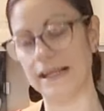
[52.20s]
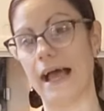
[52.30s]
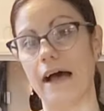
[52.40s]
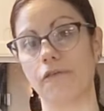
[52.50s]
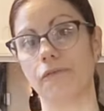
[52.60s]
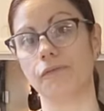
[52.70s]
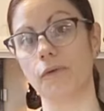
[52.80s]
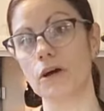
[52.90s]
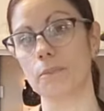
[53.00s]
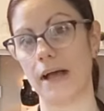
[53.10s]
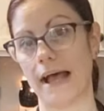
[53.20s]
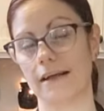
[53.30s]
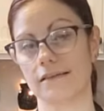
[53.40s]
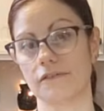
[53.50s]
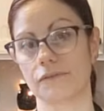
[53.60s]
have four
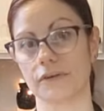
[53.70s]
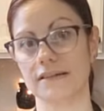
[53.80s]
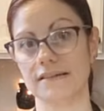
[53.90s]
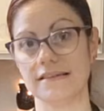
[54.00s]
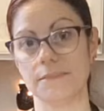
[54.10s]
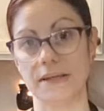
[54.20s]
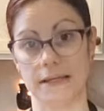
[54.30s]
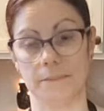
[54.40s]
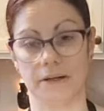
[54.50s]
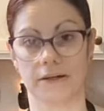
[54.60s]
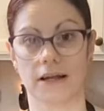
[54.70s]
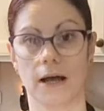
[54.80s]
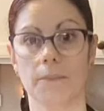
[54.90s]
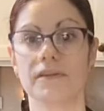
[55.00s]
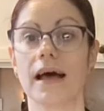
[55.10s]
packs of Reese's peanut butter
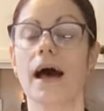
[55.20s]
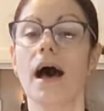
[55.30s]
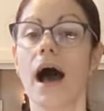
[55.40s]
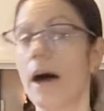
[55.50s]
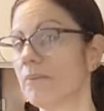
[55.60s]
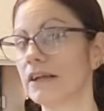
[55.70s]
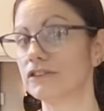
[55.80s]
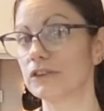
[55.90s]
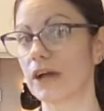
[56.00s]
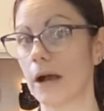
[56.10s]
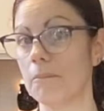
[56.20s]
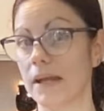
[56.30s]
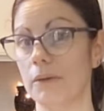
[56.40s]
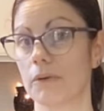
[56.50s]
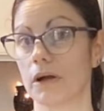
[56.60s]
cups. I'm not sure how
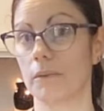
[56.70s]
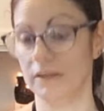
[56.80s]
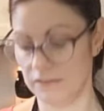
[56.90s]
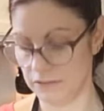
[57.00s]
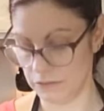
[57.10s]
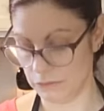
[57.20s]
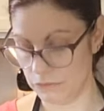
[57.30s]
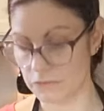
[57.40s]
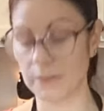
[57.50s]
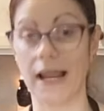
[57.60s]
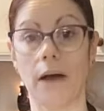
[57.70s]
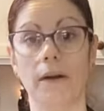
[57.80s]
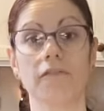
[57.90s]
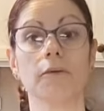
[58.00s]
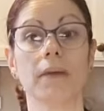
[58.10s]
many we're going to use, but
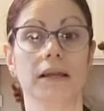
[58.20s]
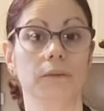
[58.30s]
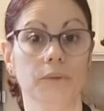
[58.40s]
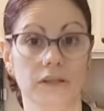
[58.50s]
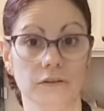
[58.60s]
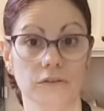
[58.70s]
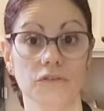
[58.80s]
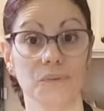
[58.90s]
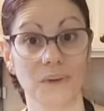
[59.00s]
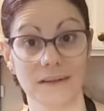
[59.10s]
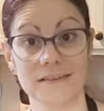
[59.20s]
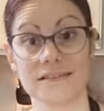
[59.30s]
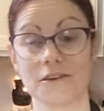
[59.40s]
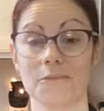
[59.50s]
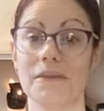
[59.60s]
however many we use will
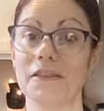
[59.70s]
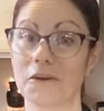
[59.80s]
determine the